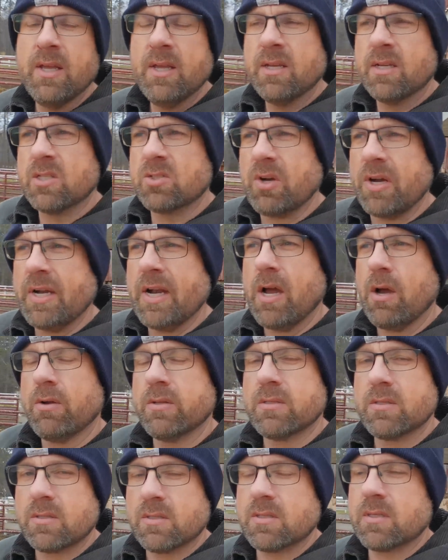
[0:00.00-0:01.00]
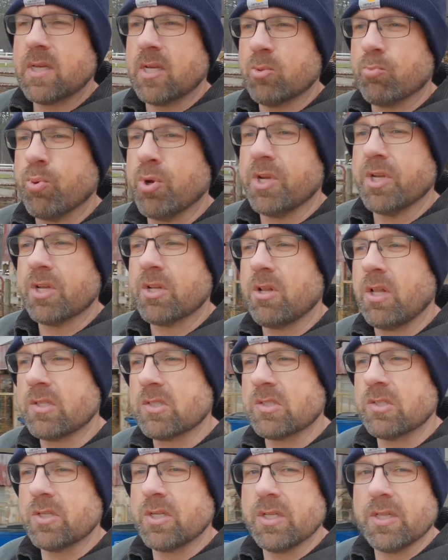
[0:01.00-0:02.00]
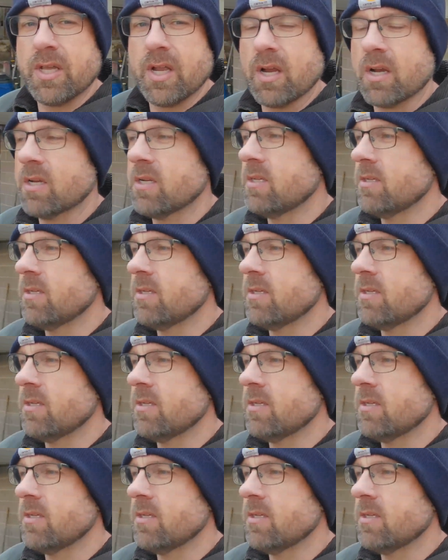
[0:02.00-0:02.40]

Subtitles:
Because right now it's getting pretty clustered in there.